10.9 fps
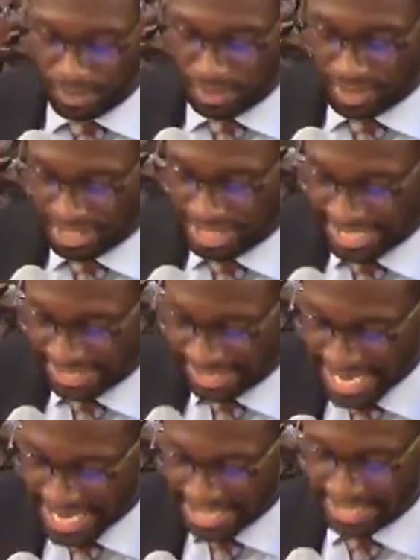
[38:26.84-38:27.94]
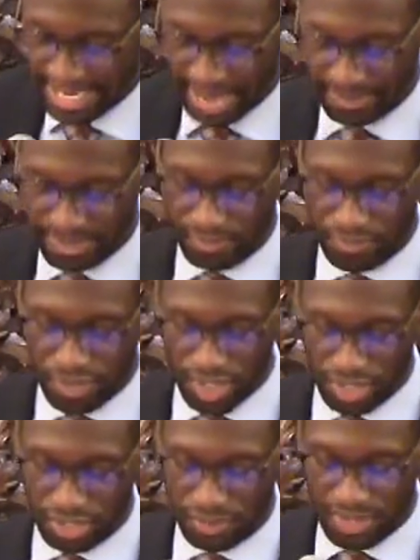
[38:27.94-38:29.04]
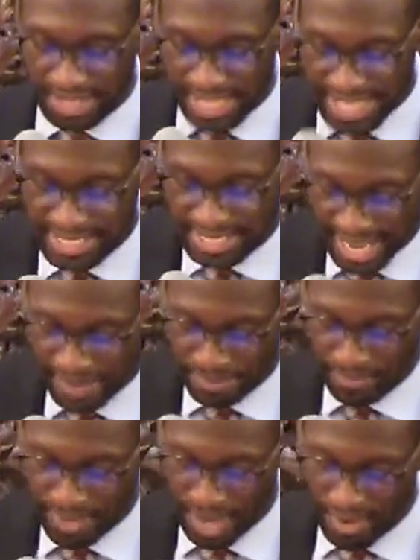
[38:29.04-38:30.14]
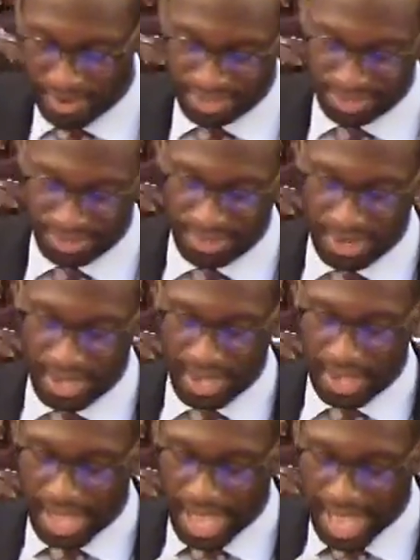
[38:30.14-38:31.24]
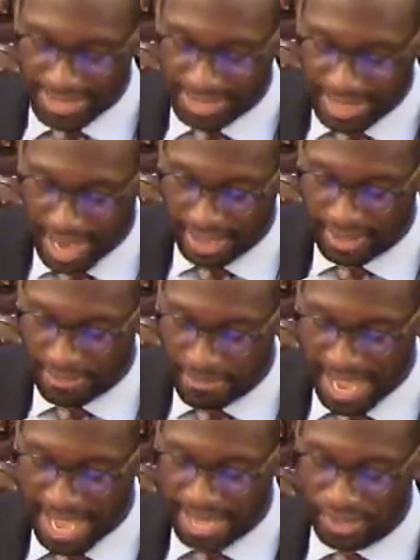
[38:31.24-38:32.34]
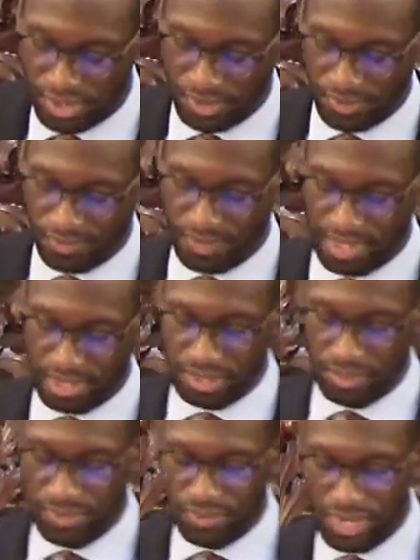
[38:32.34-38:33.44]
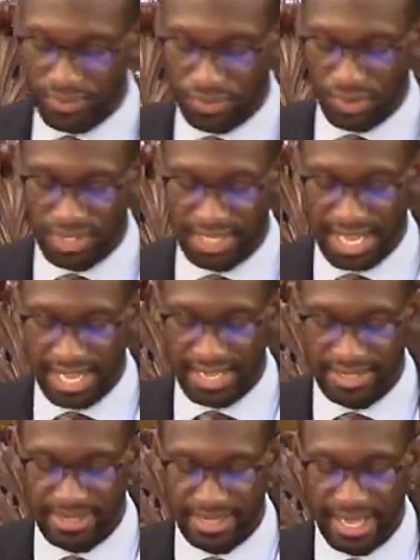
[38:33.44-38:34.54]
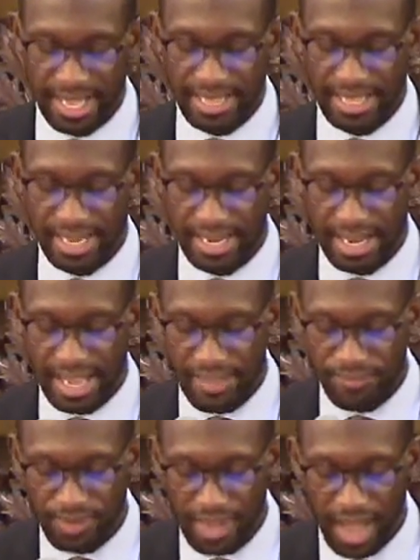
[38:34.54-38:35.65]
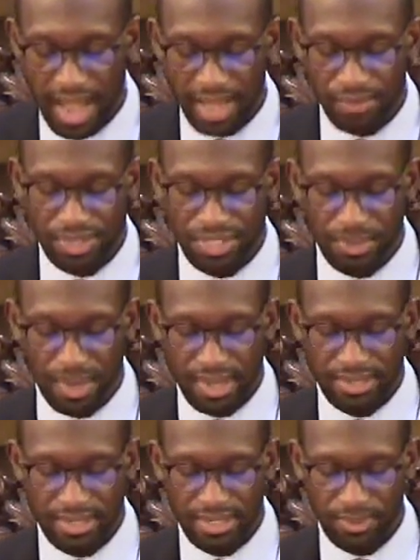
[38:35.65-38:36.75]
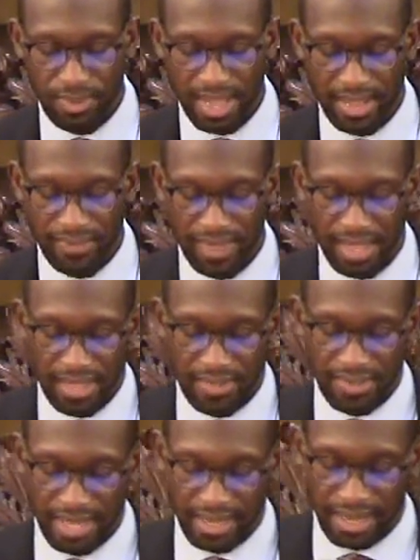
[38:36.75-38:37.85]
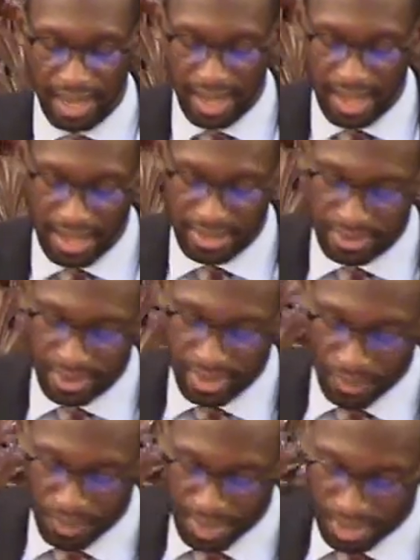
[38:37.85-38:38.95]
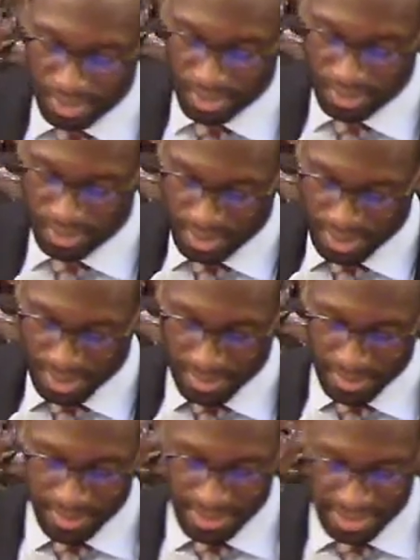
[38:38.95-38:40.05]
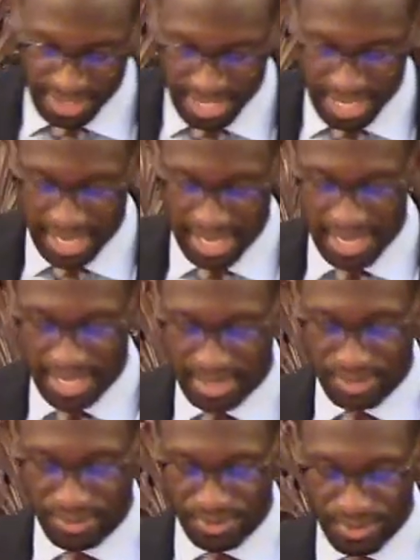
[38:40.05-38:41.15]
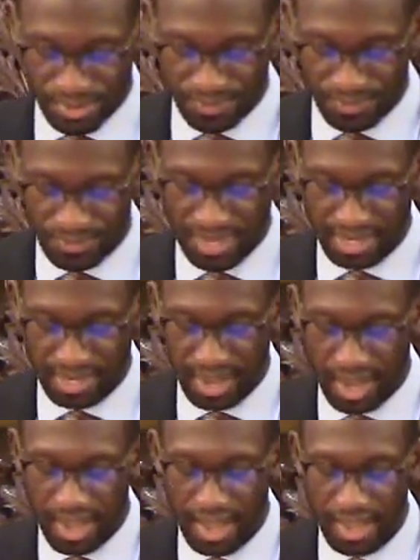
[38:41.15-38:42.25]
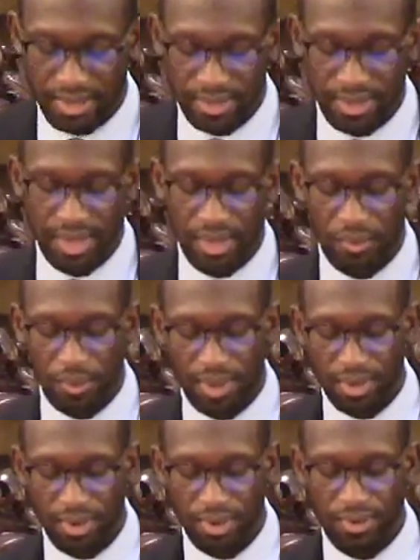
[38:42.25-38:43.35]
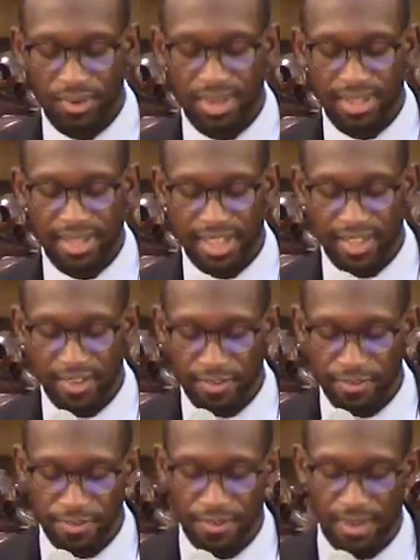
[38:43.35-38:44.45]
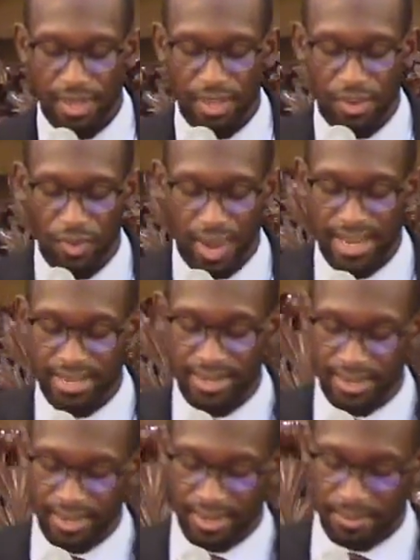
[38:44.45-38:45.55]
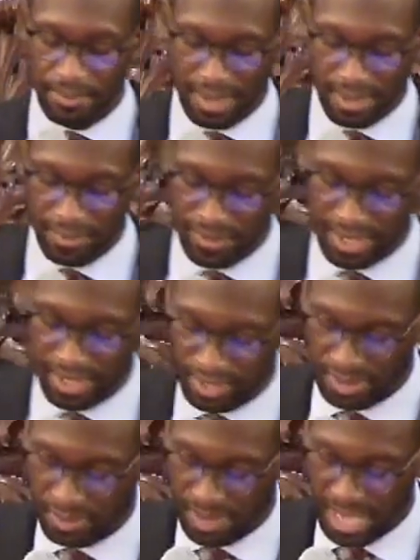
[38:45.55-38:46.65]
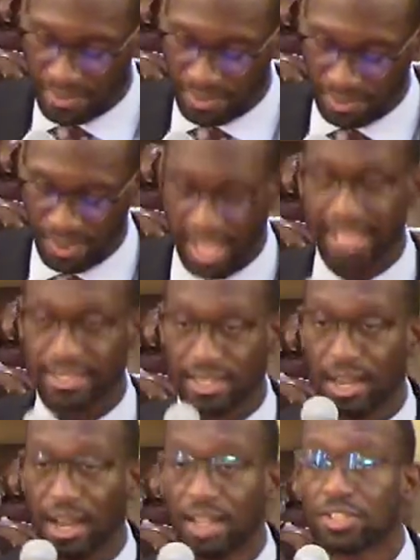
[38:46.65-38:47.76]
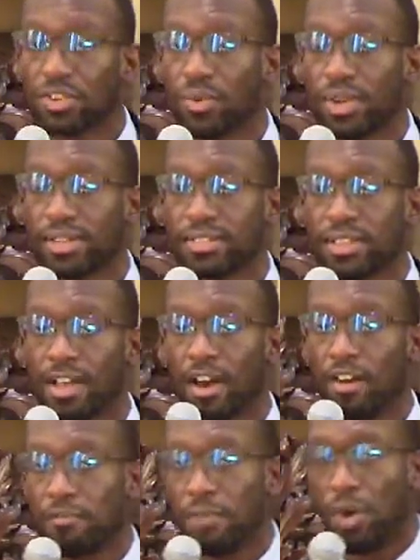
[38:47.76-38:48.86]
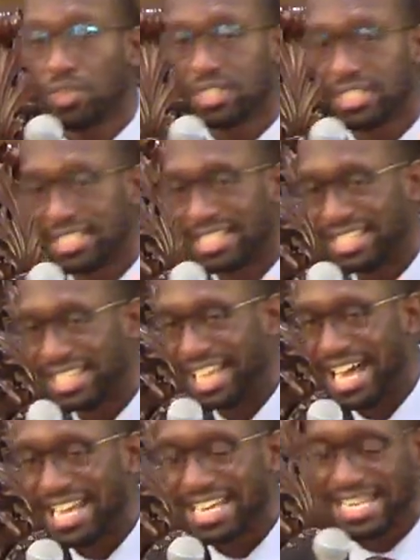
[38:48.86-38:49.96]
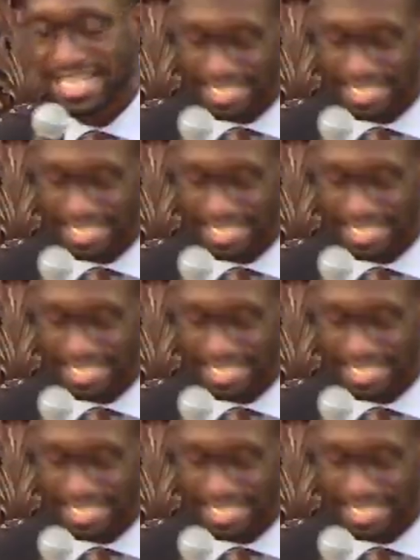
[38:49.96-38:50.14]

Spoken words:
select these types of judges with this type of character, as God command you. This is what Jethro says, that if God responds this way, that God will see it through, that God will give great benefit to the people as a consequence of Moses lighting